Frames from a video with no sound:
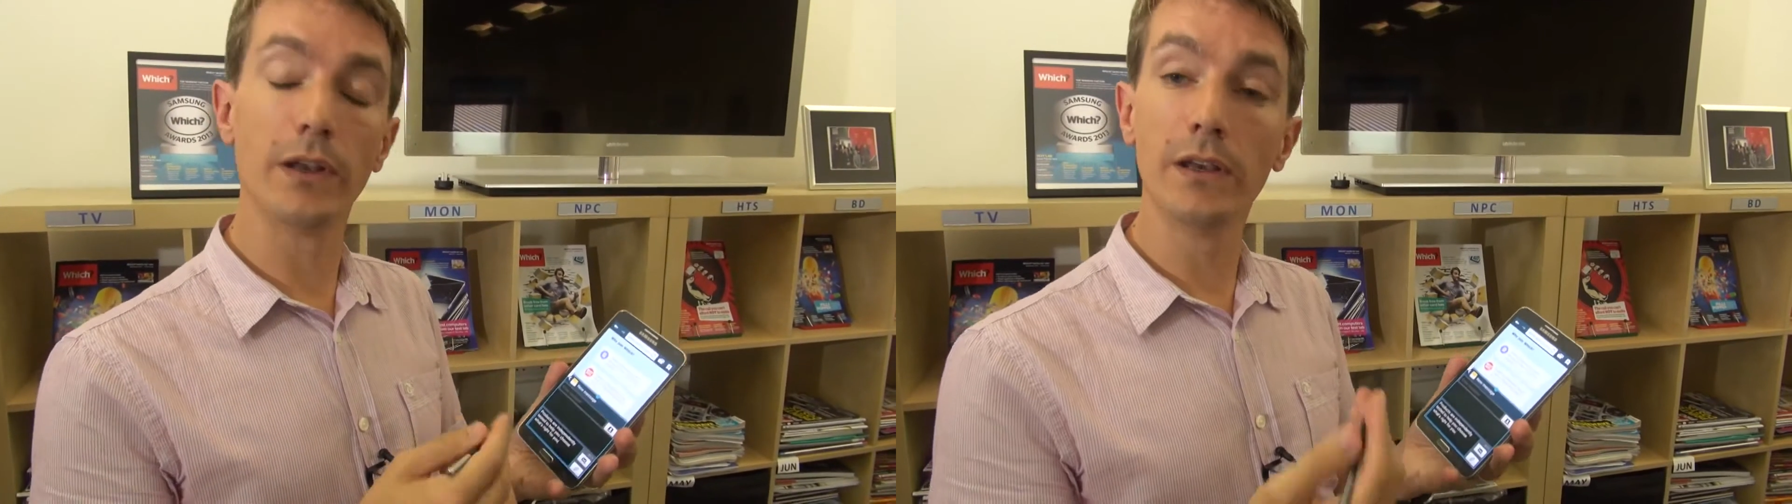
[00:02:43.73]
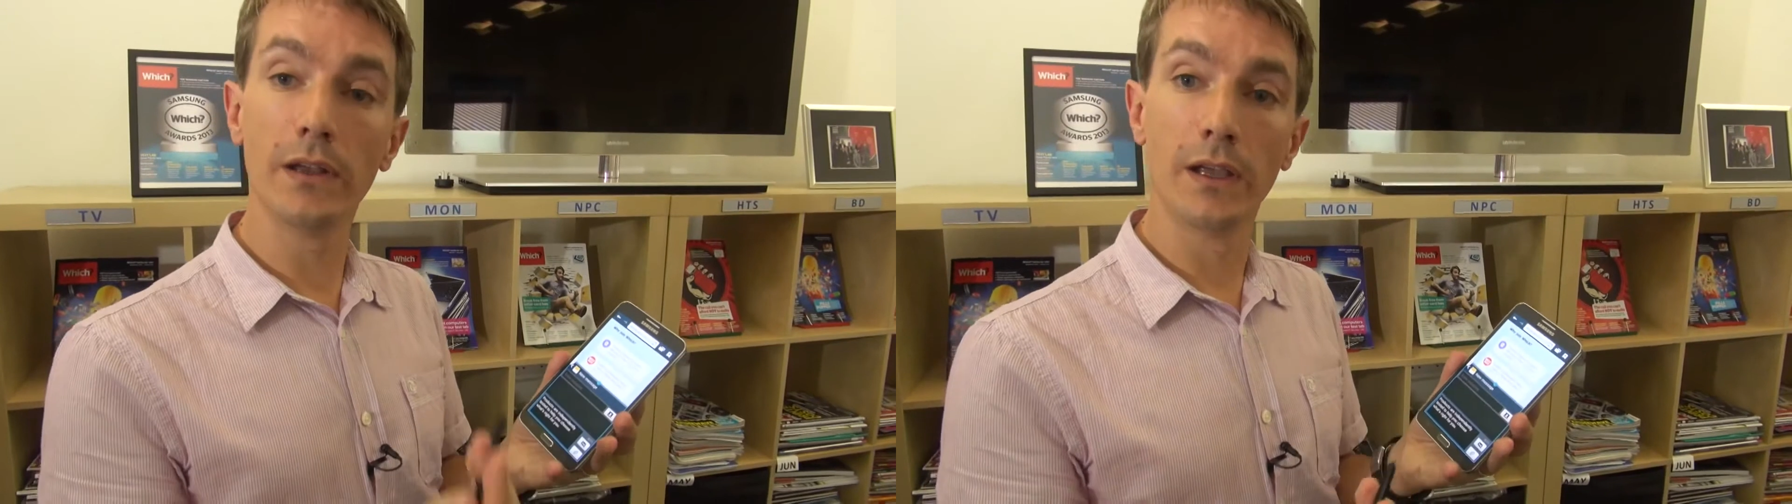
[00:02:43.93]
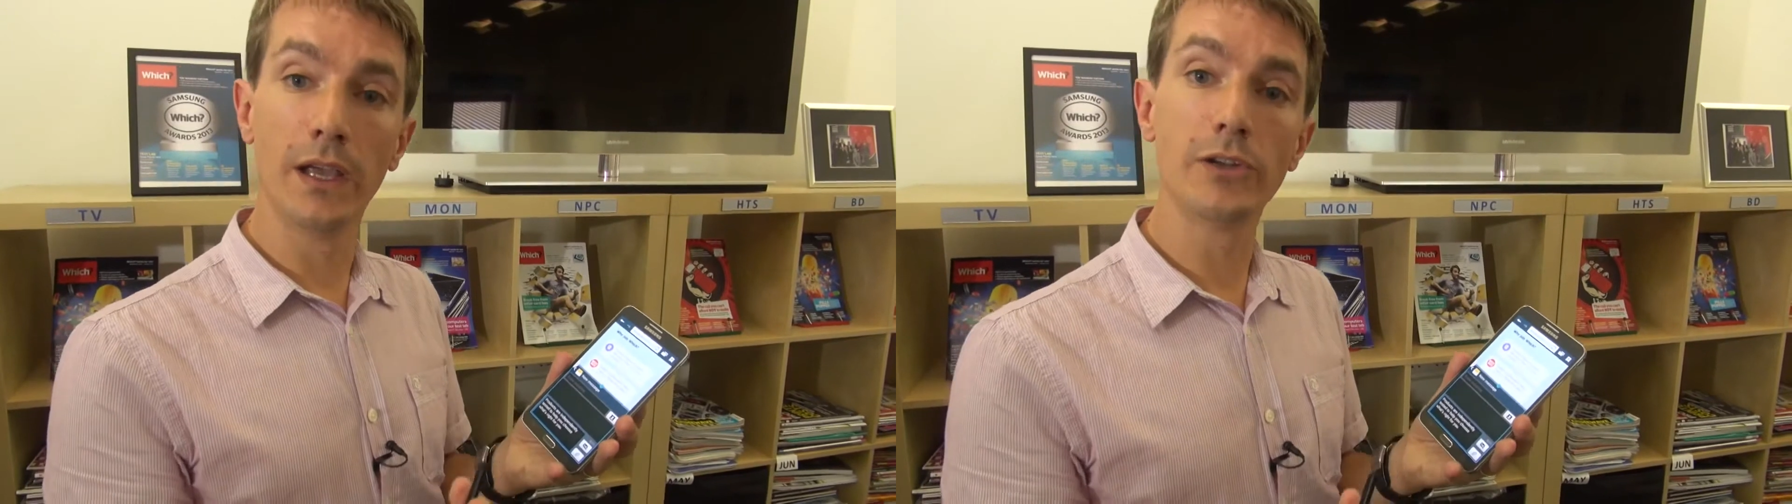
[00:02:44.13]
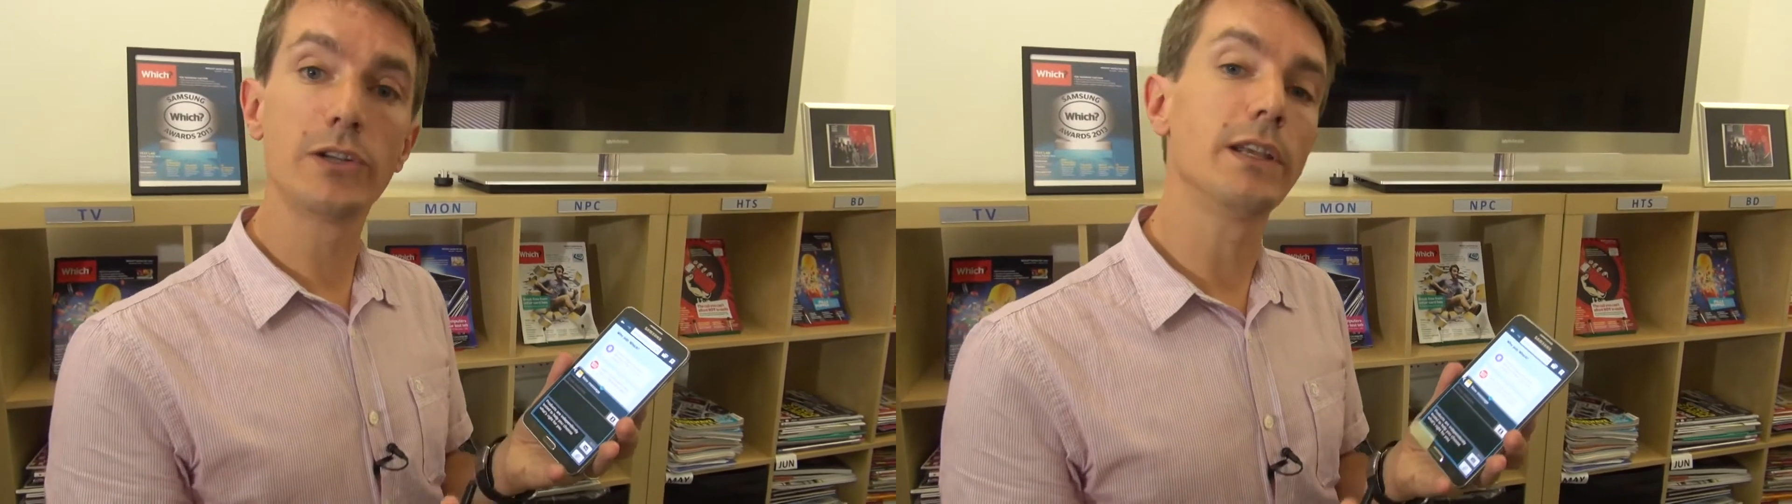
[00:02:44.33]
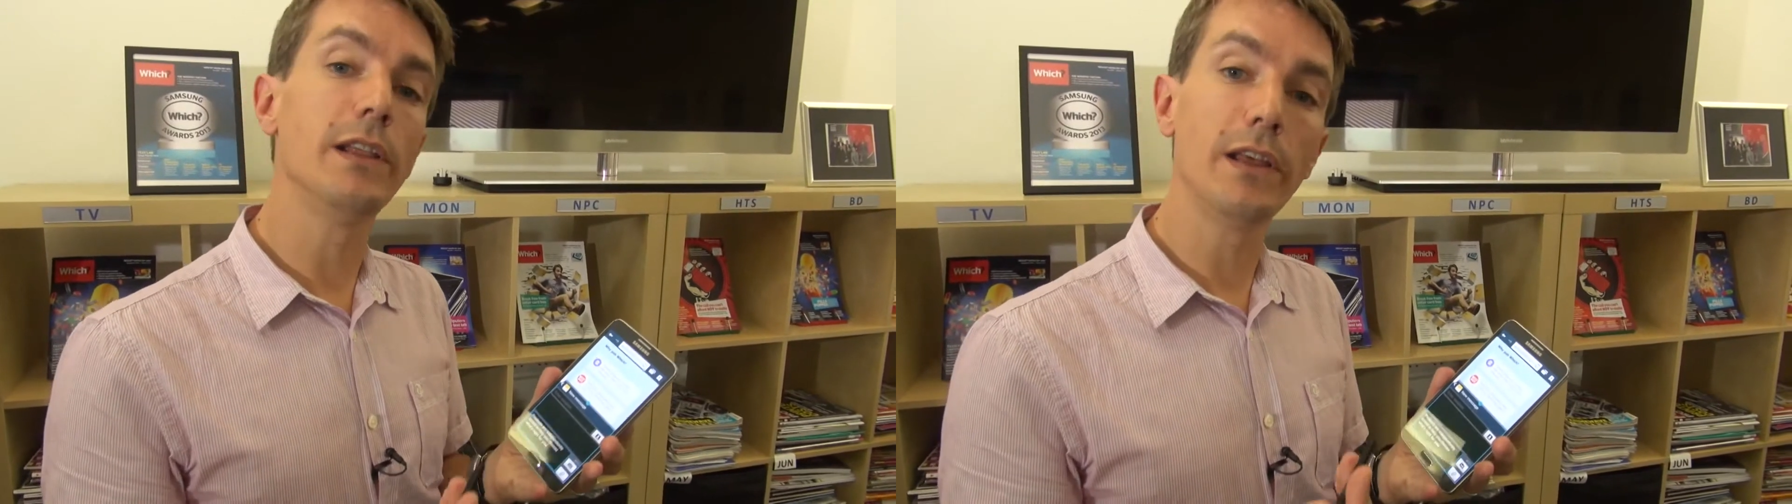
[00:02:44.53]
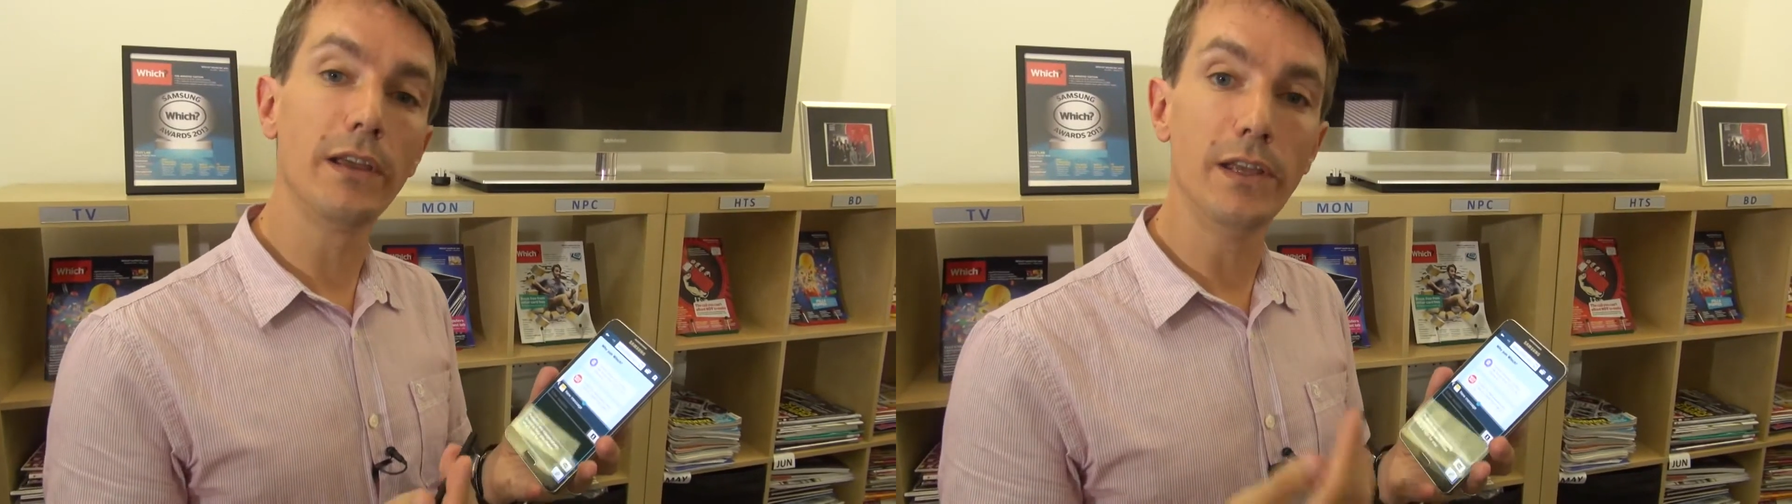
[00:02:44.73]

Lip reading: And interestingly,